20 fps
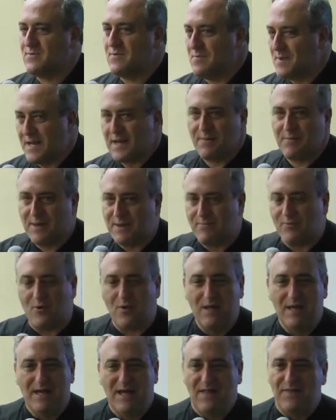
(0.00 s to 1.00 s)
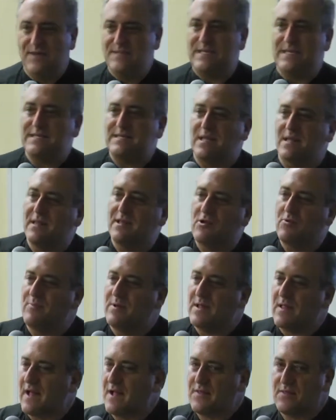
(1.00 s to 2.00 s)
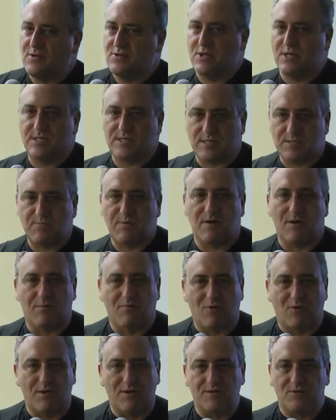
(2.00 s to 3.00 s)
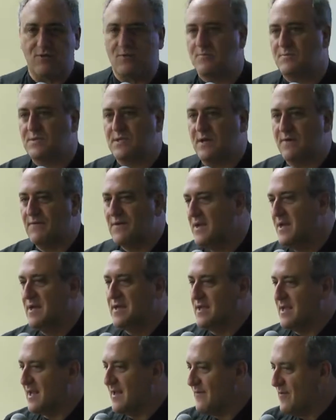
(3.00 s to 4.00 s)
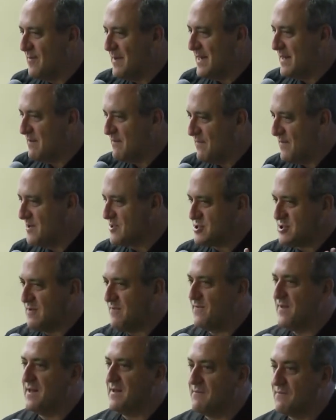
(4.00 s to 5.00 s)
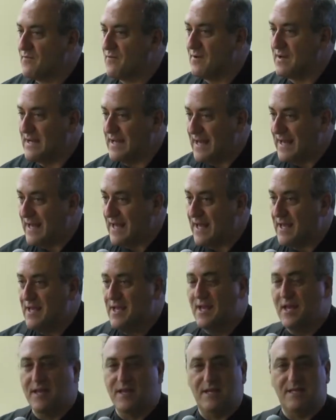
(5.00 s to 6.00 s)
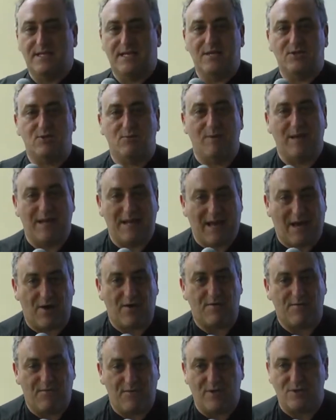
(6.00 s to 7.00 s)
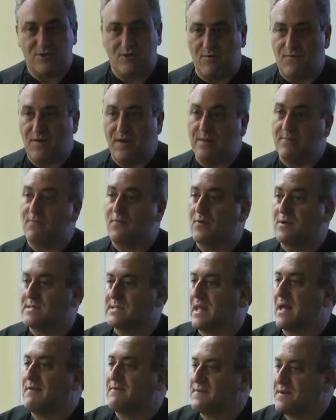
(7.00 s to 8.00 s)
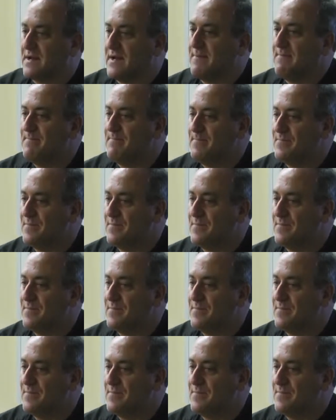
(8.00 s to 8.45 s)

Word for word: for many people. This is a little bit like the Jesus parable in terms of you give a man a fish, you feed him for a day. You teach a man how to fish, you feed him for his lifetime,